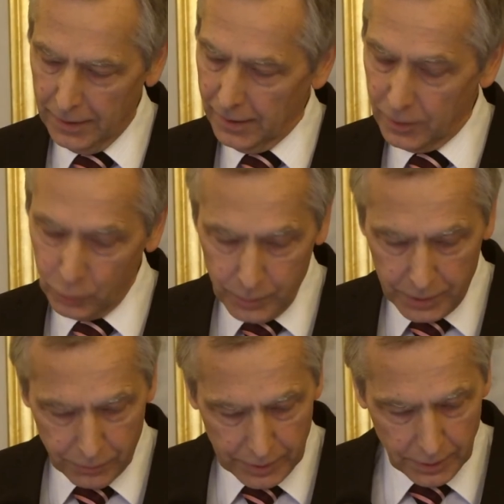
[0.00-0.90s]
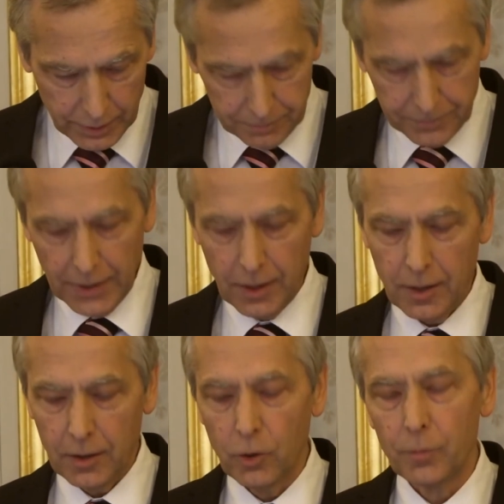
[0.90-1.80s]
And to be really
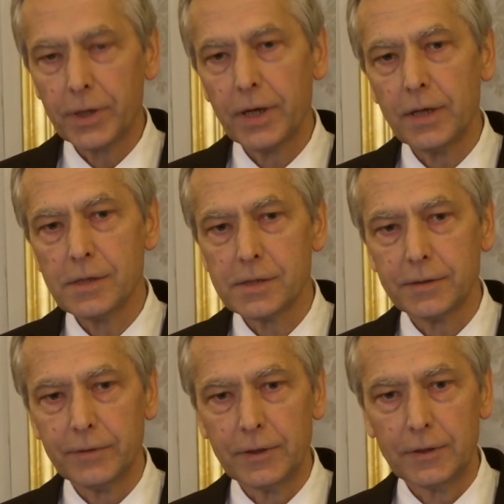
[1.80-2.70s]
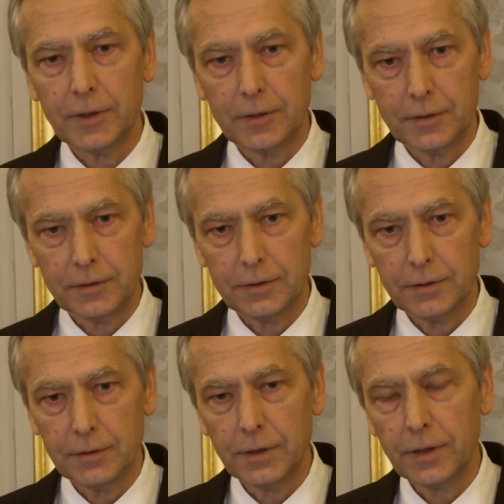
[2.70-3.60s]
comprehensive and
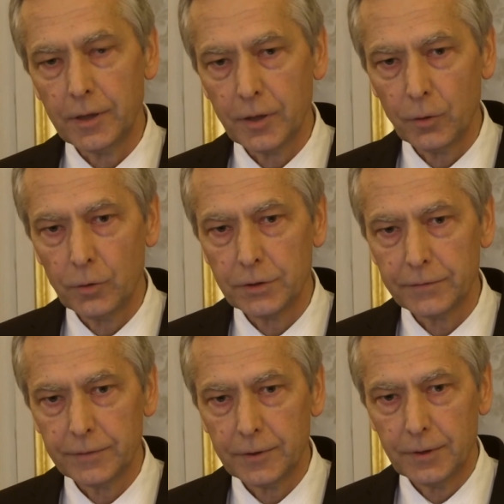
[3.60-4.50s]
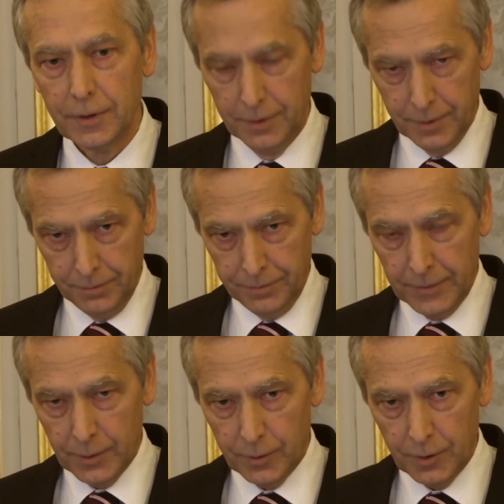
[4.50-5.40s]
inclusive,
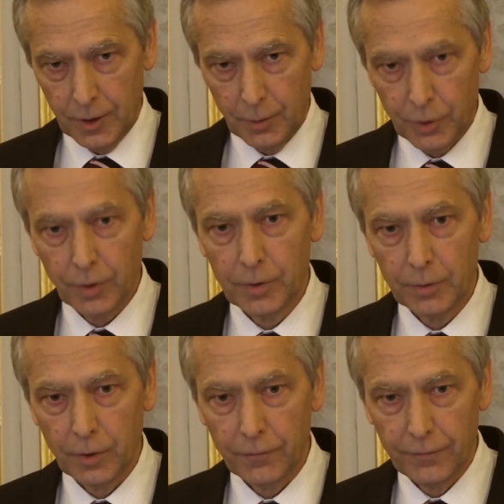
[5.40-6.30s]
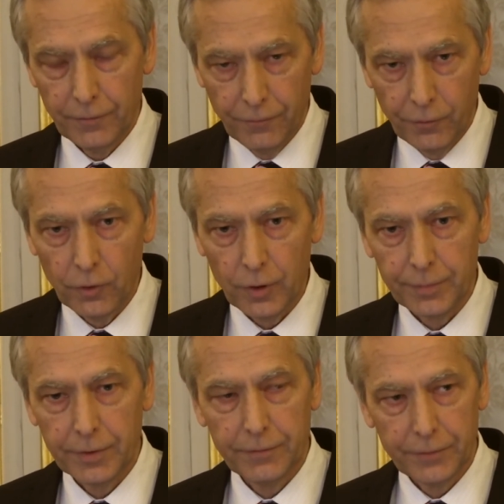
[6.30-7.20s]
a problem of four,
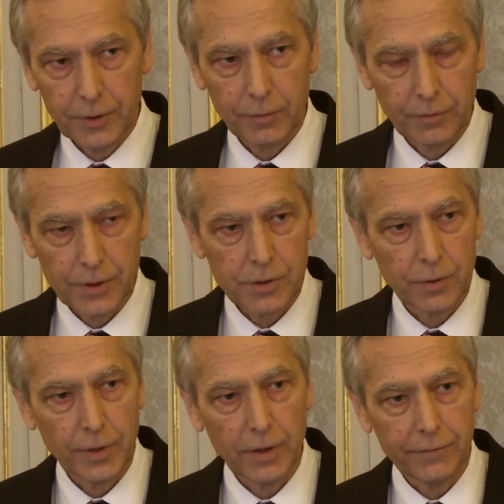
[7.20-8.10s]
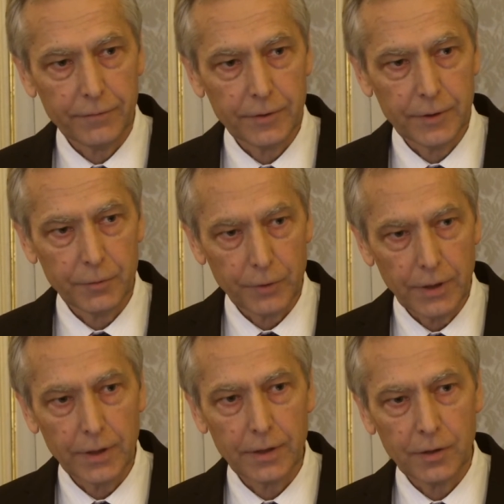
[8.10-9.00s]
freedom of religion or belief,
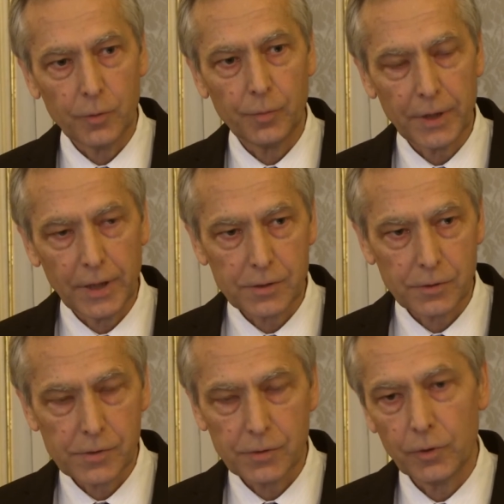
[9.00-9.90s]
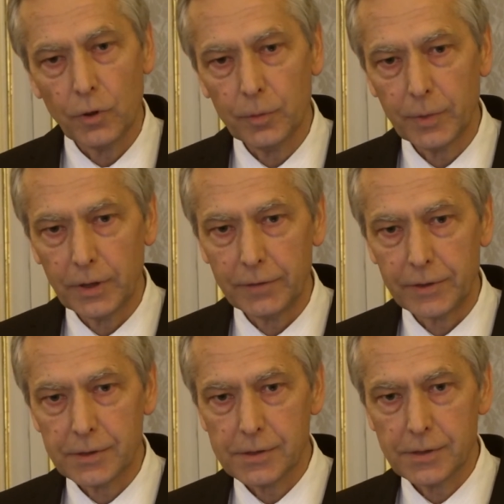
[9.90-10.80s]
really comprise also
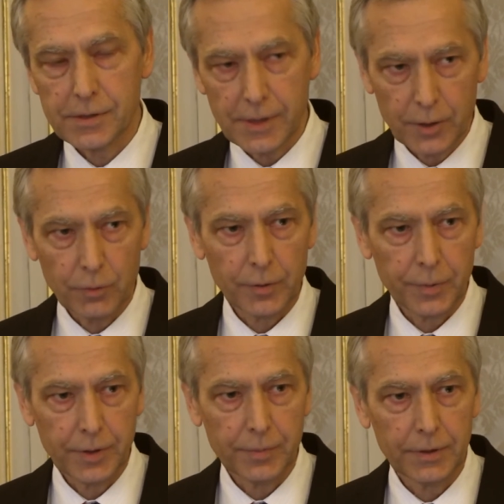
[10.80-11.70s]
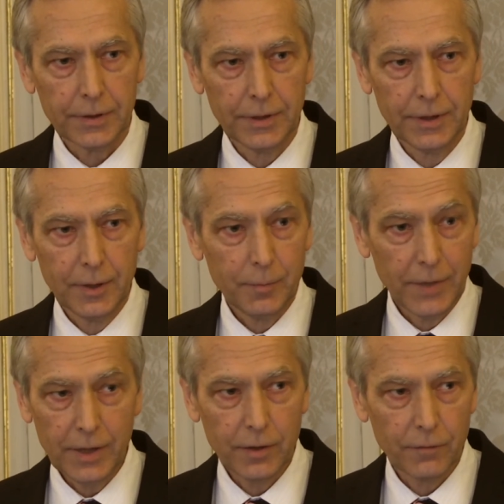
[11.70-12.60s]
non-believers, secular people.
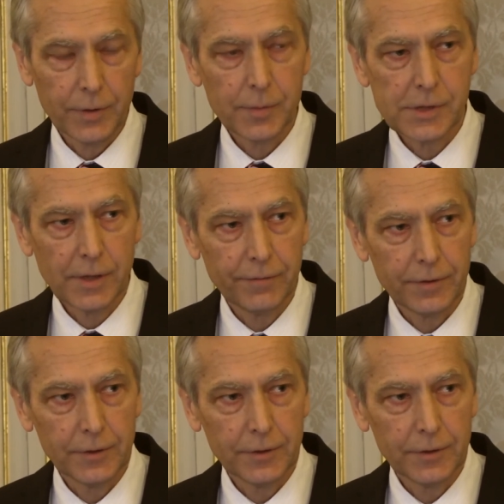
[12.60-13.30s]
Many of them suffer.